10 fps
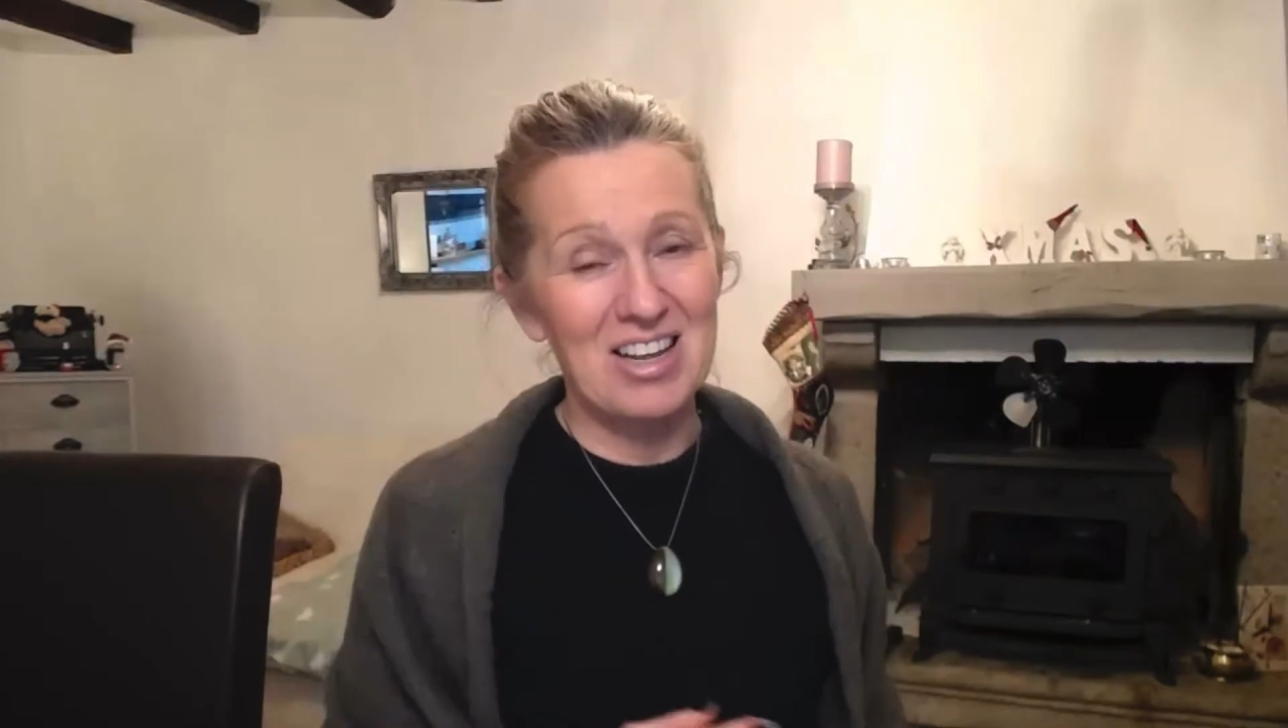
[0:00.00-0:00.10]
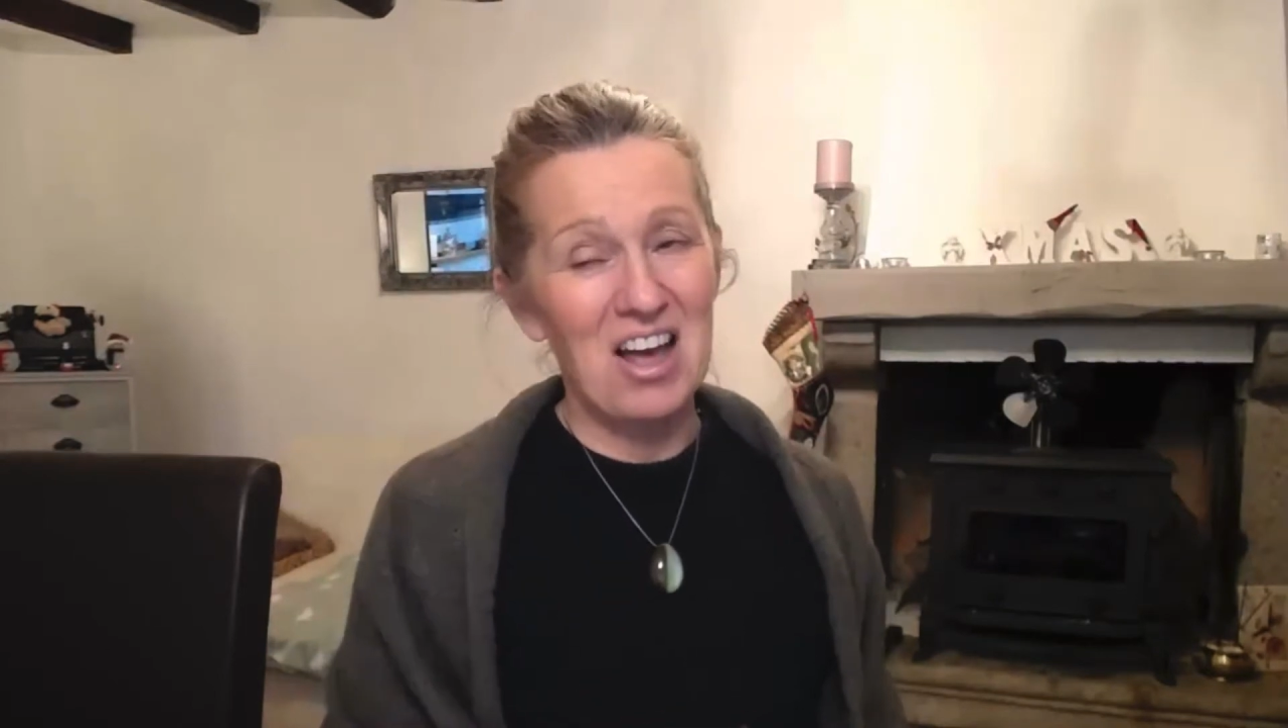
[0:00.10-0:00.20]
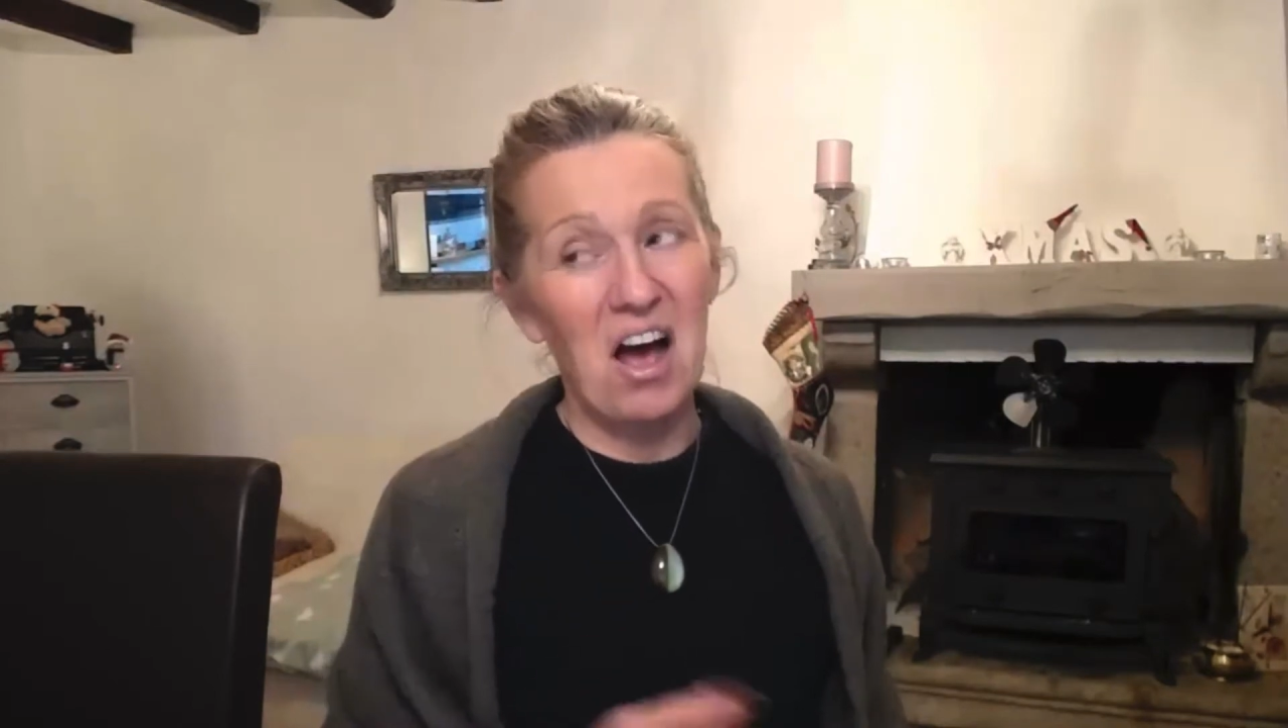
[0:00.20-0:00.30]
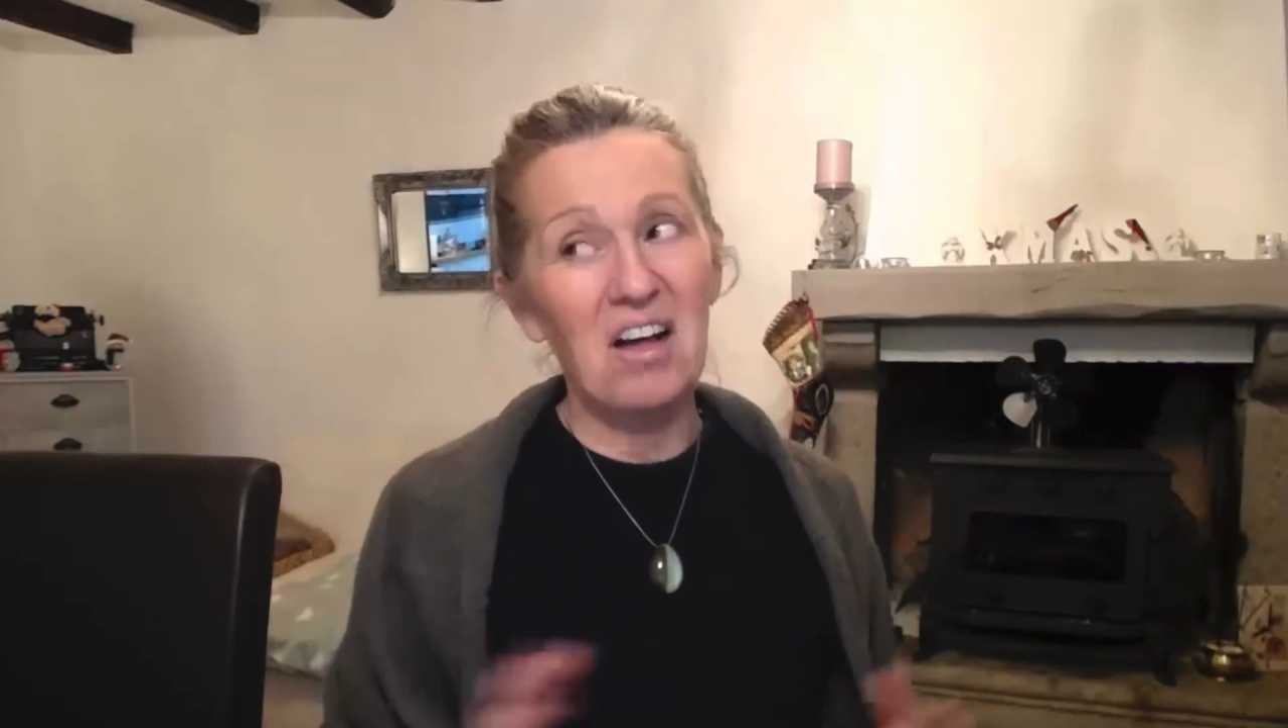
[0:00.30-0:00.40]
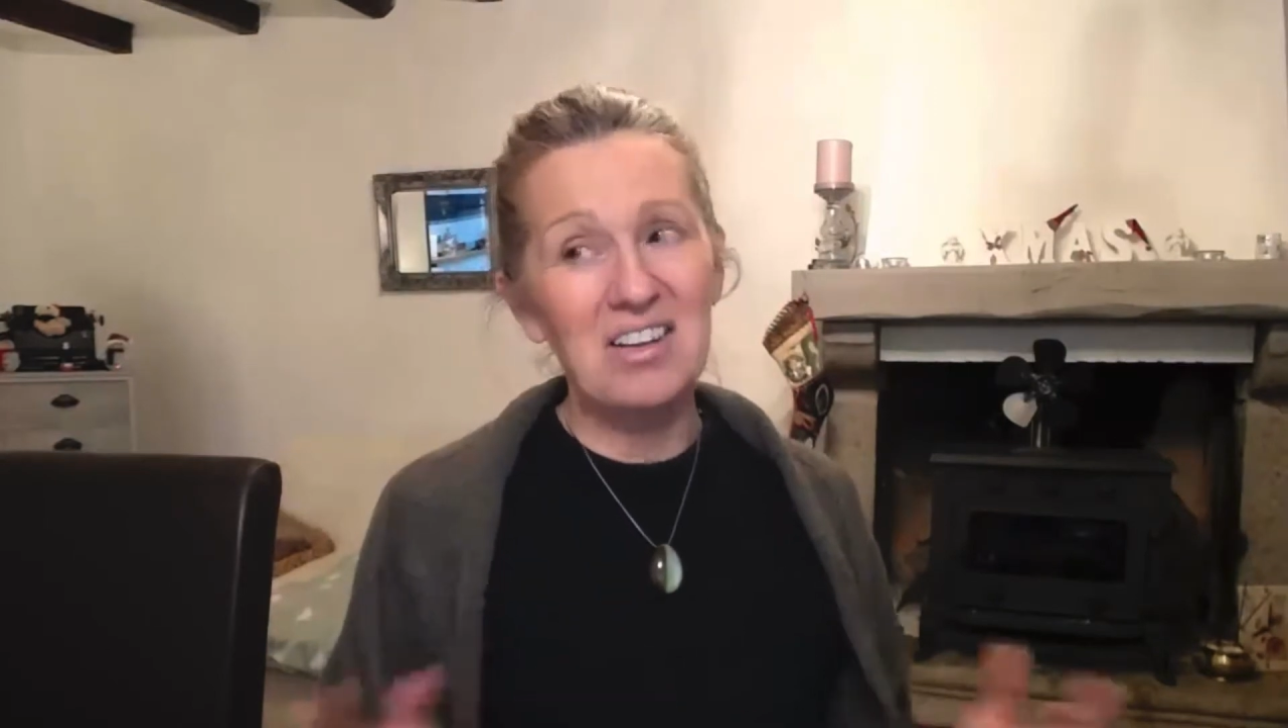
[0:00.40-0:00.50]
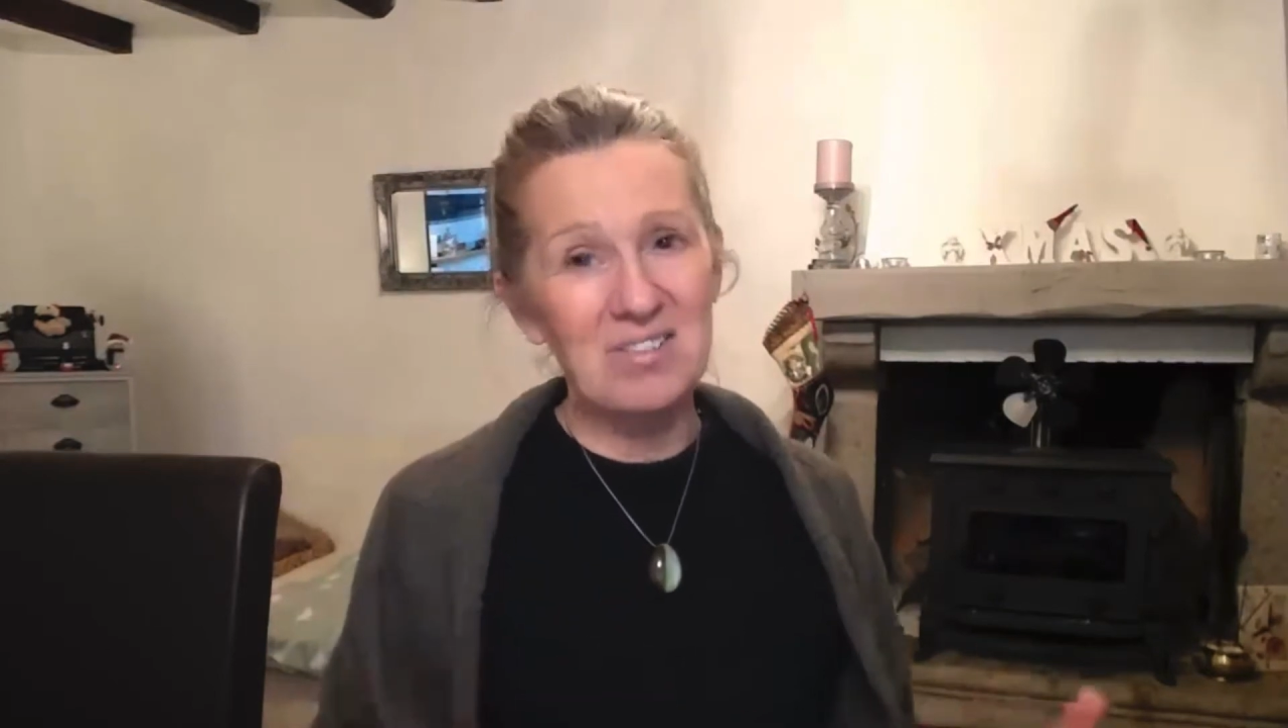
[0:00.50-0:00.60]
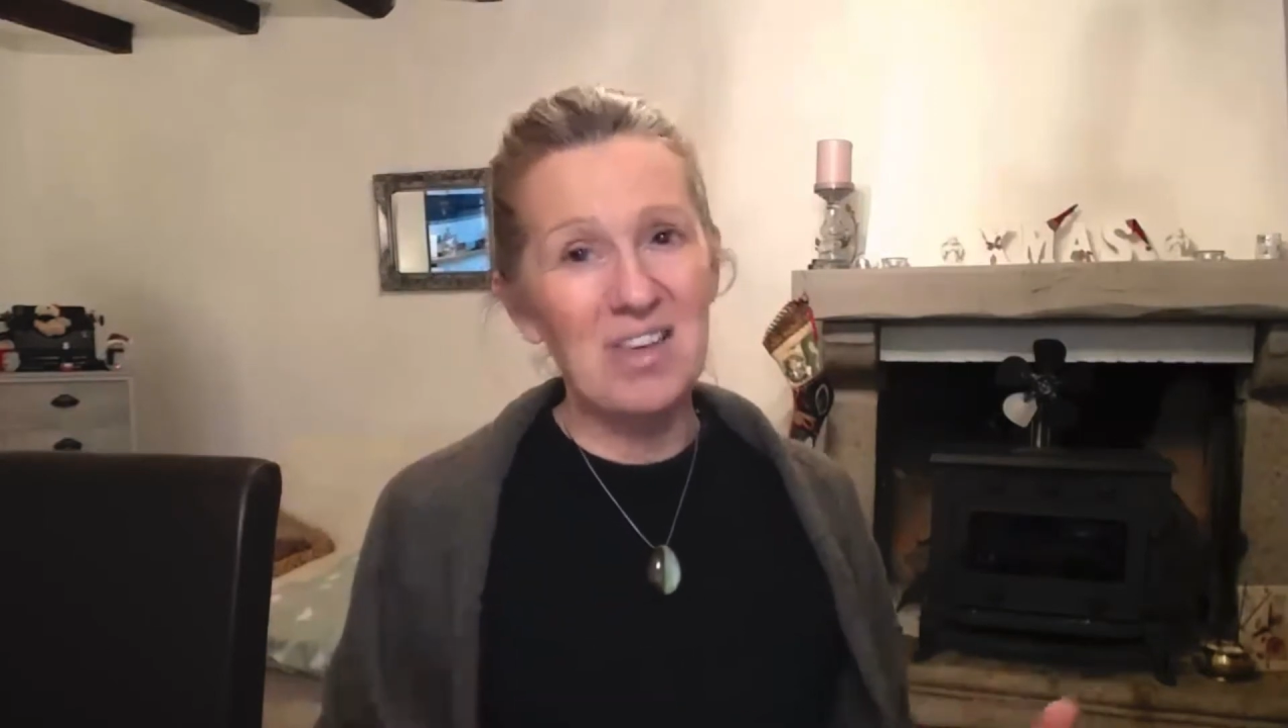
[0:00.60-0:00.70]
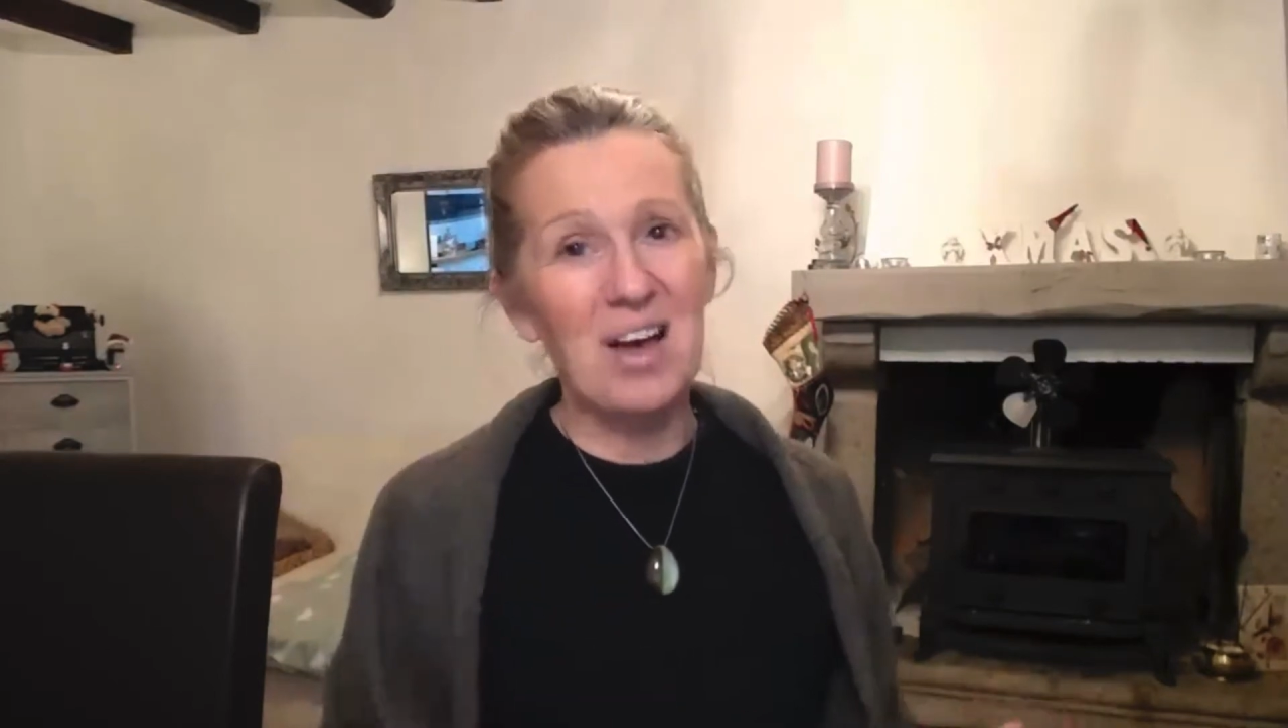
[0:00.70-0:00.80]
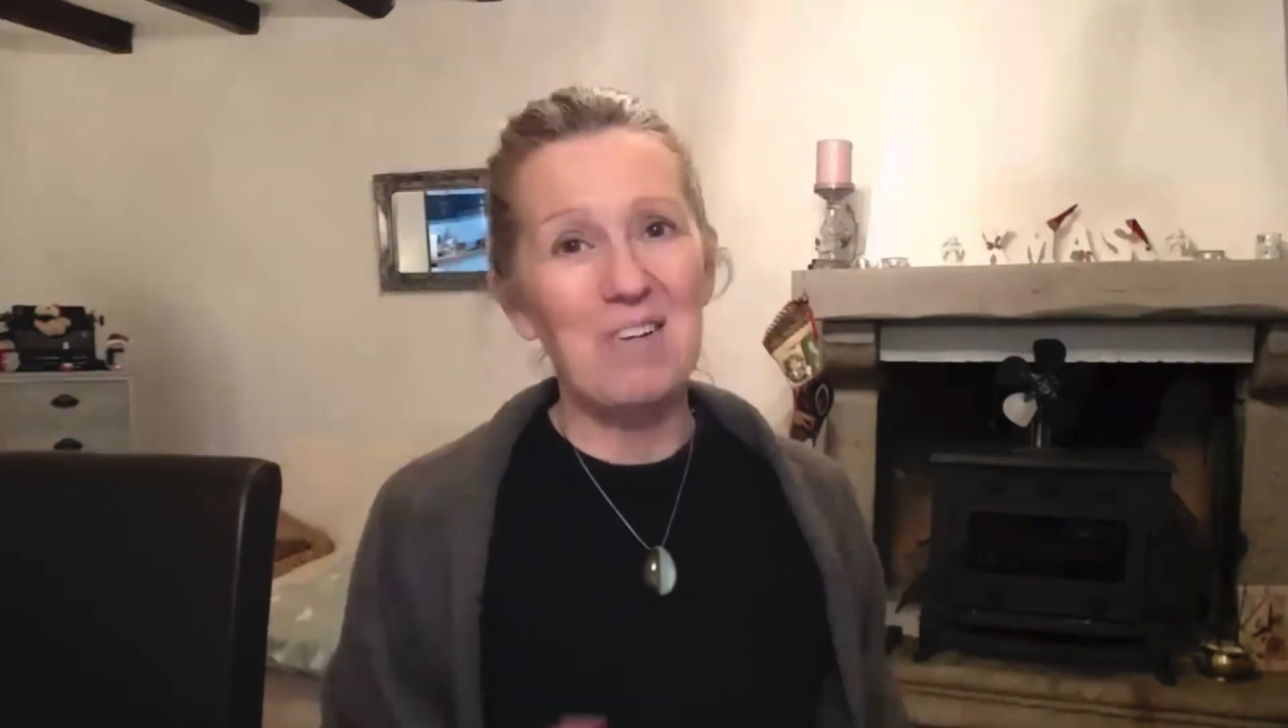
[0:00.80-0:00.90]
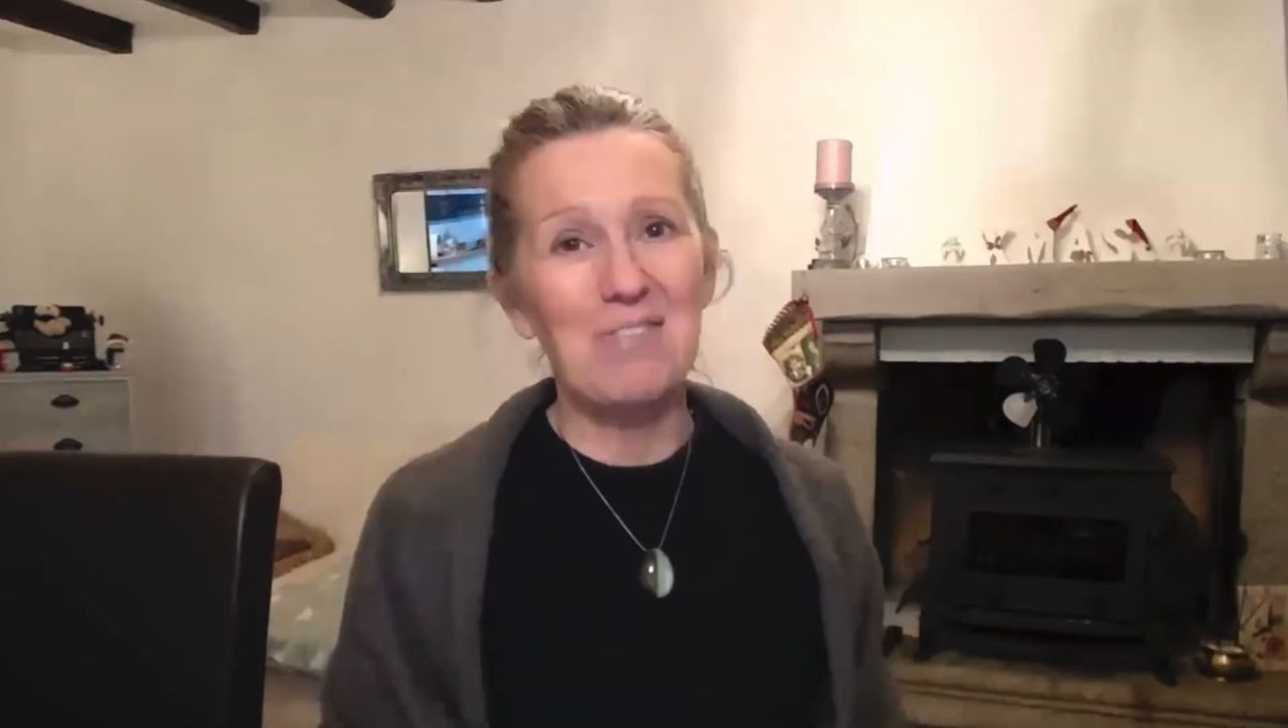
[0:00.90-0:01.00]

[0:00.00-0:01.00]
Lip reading: I'll leave that for